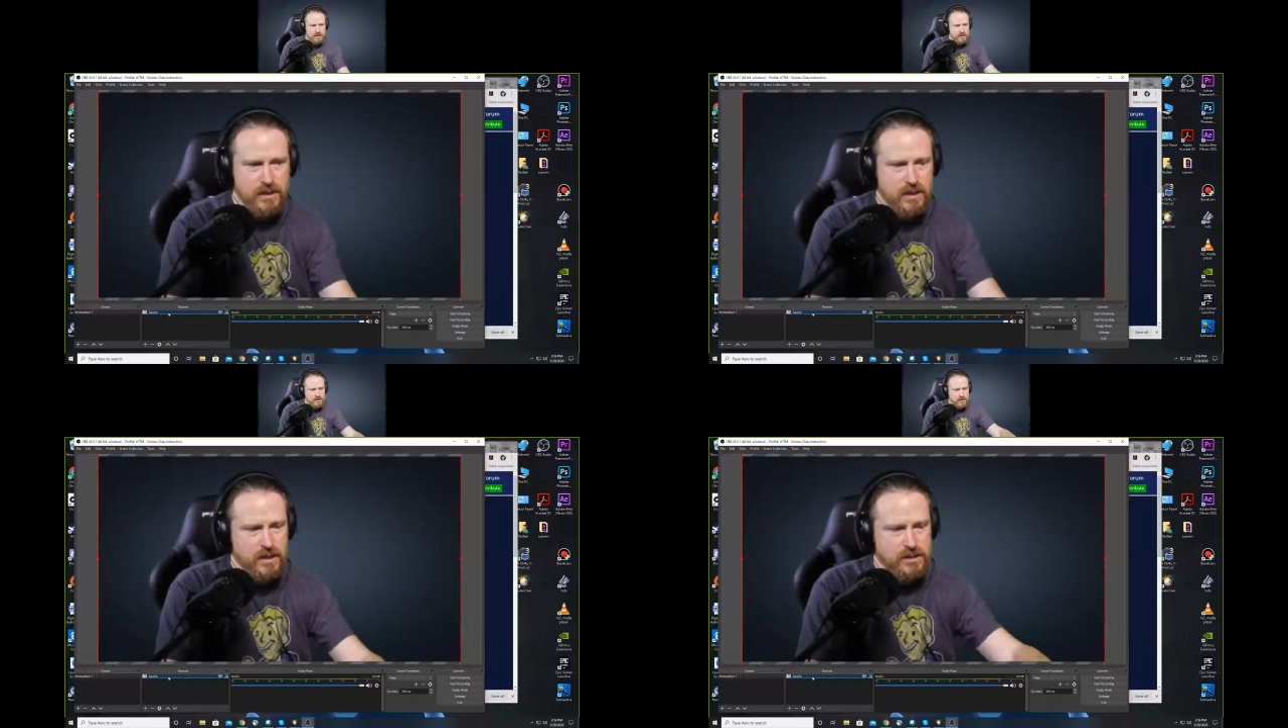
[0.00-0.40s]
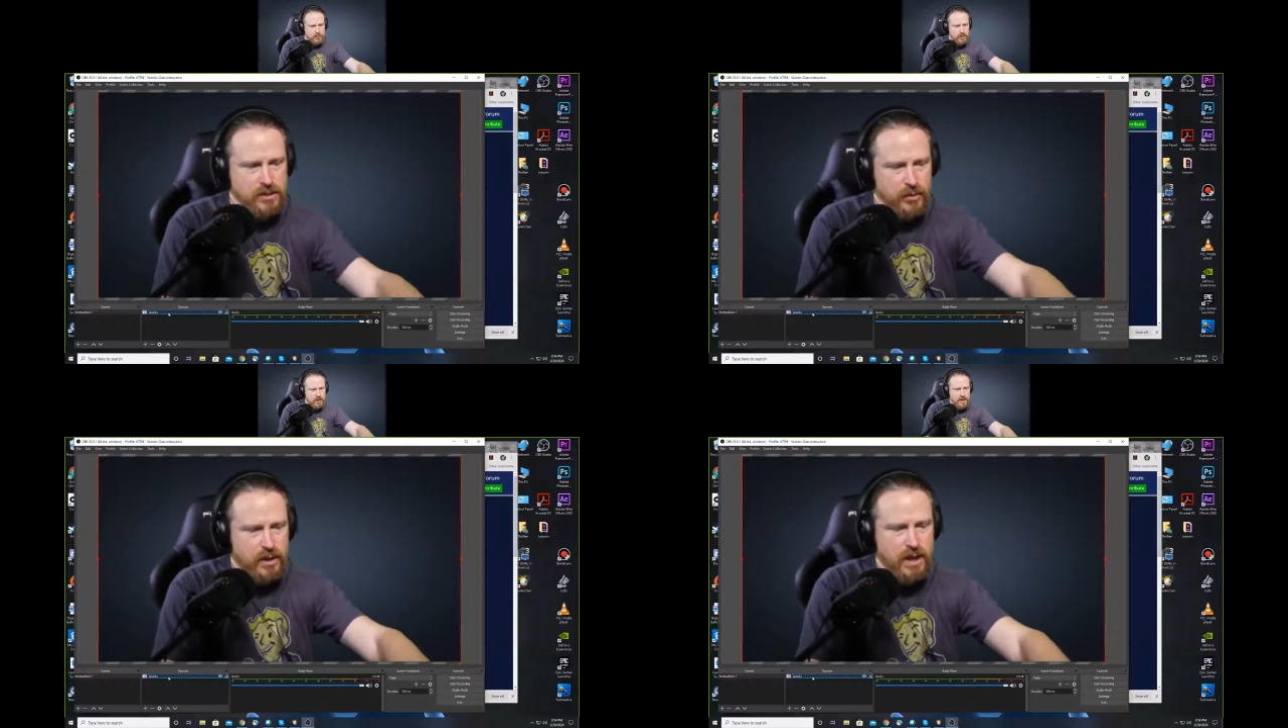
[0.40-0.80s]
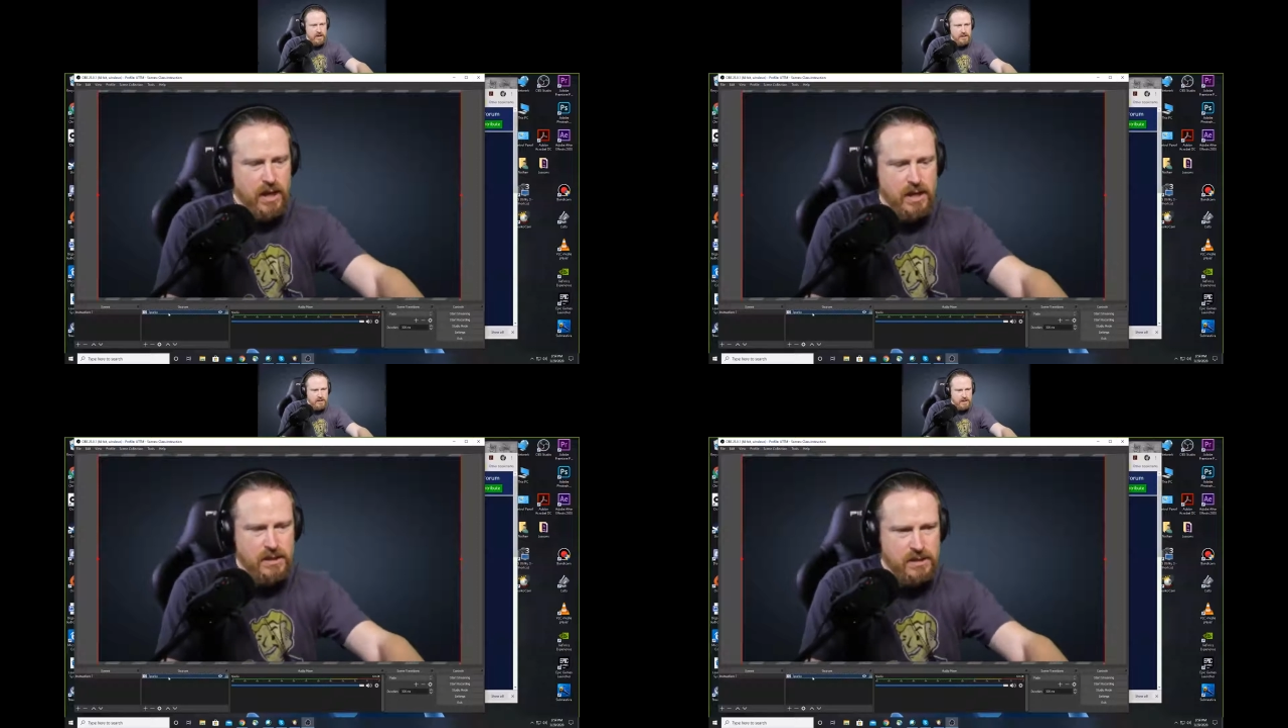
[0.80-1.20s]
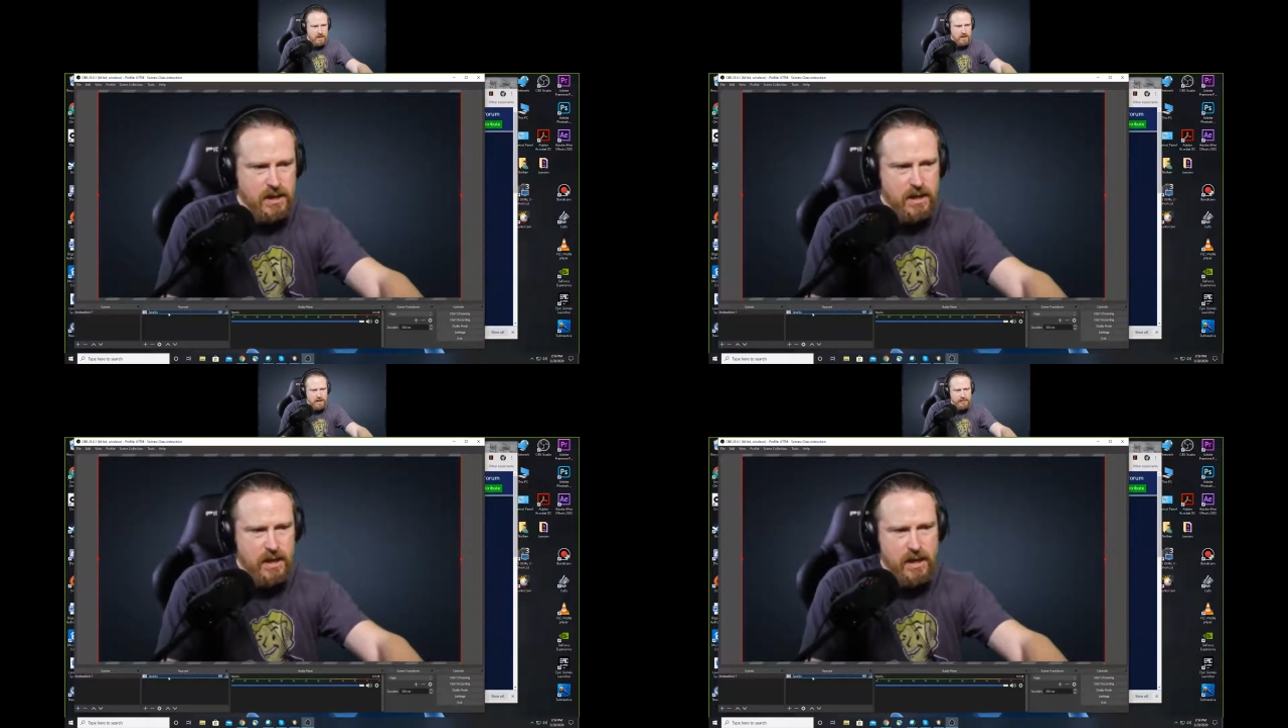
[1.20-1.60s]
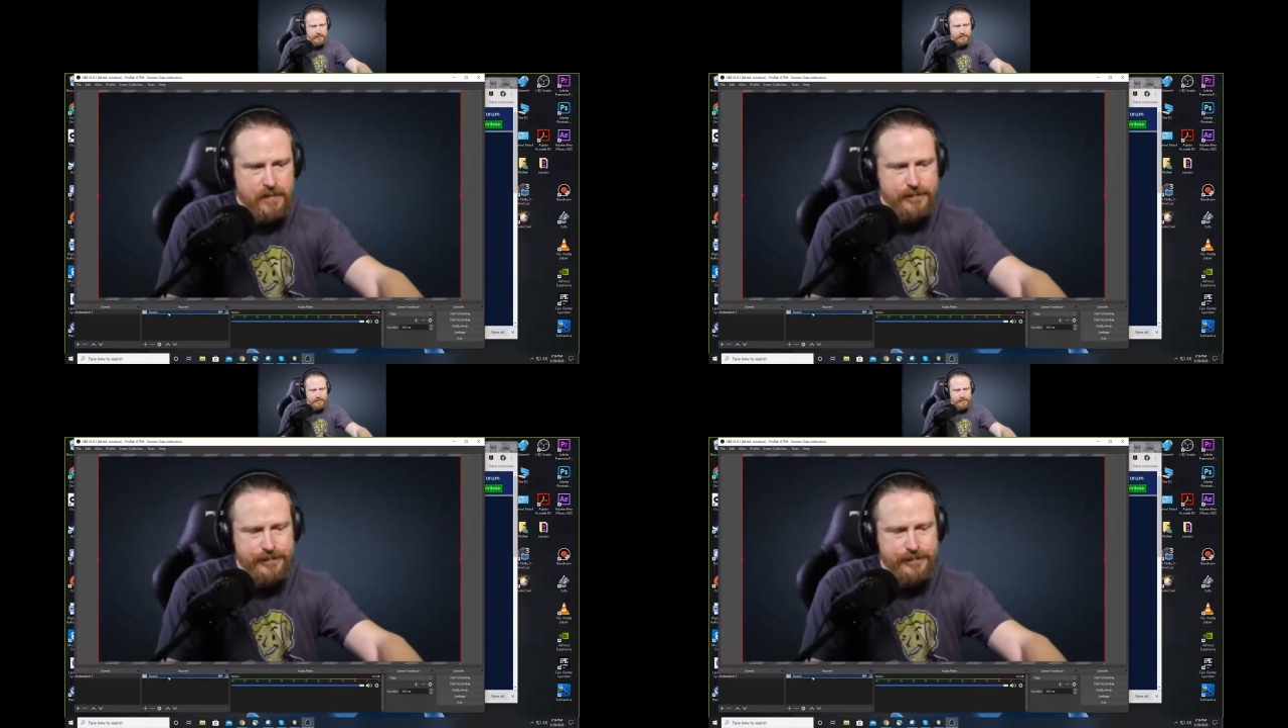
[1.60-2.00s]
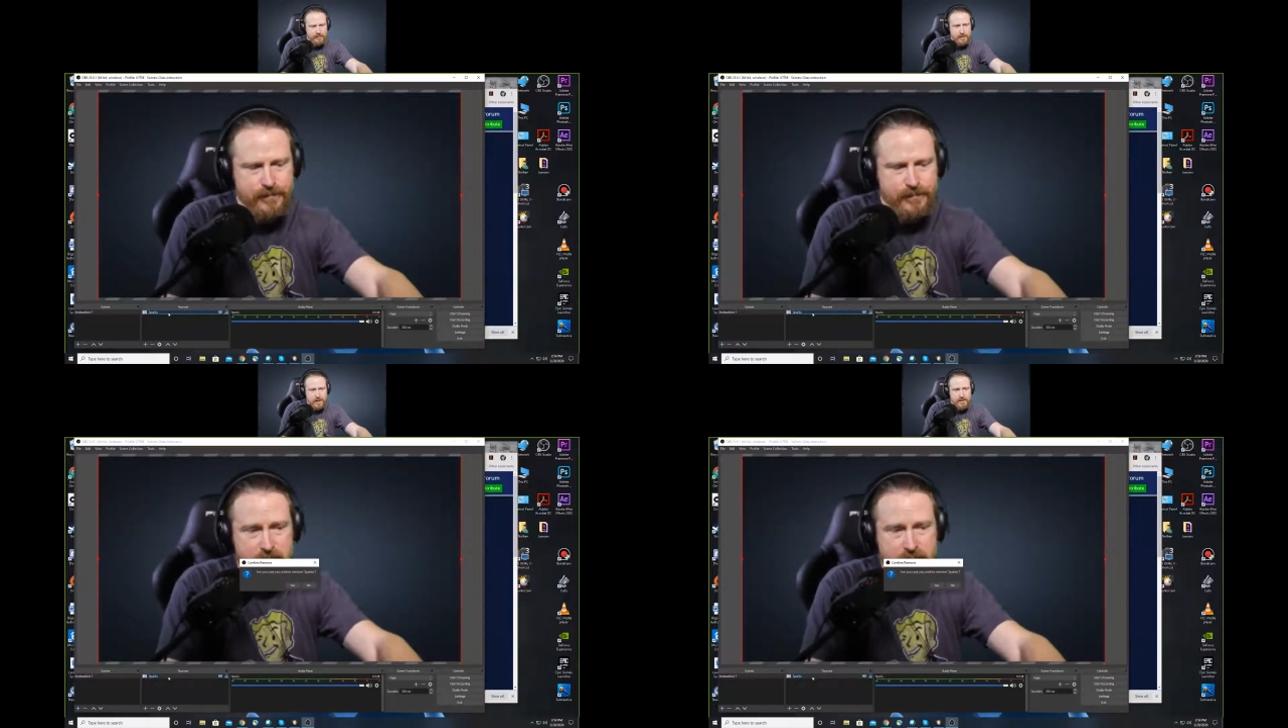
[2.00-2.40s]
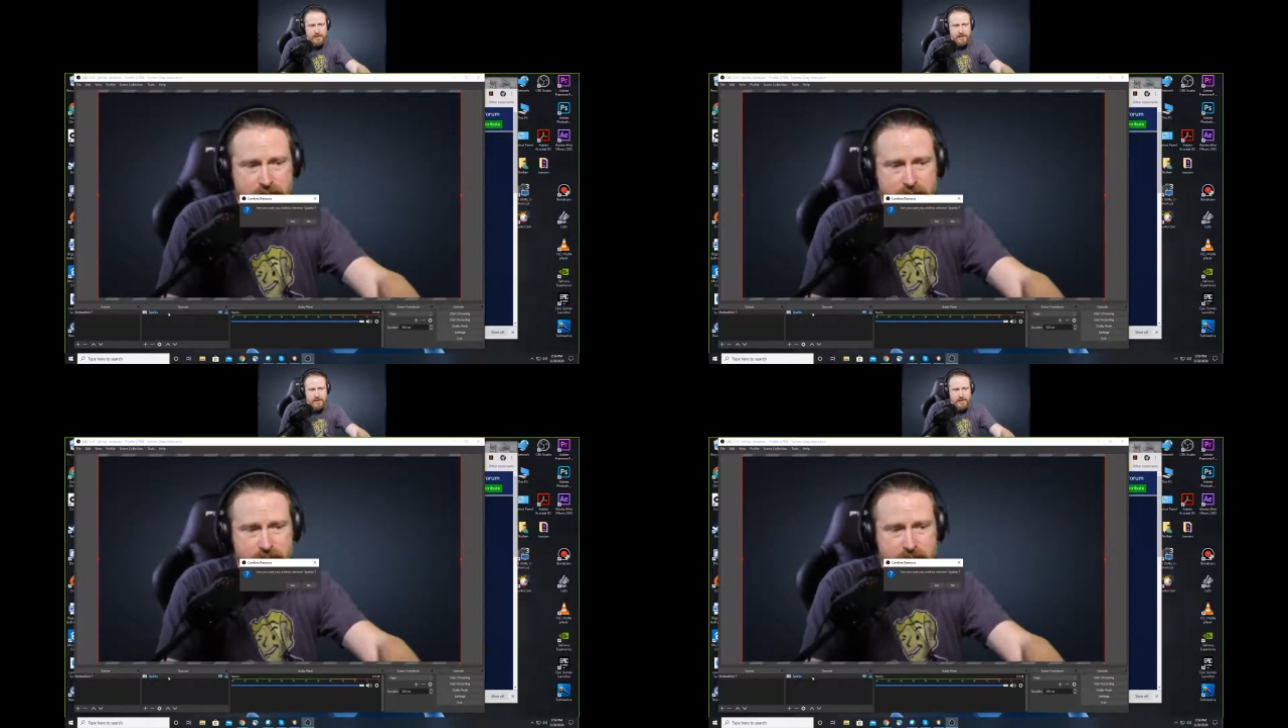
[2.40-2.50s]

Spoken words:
So we're going to hit the